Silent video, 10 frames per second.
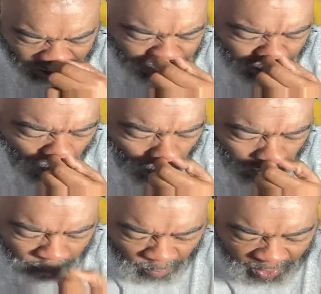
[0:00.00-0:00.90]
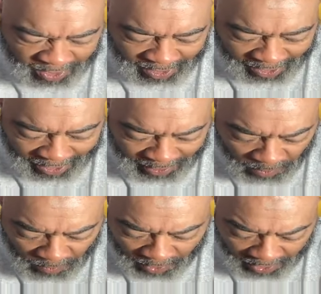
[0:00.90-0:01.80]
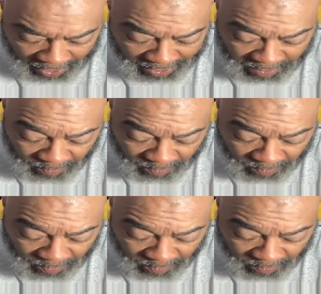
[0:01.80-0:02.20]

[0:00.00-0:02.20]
it's more than we can handle. It's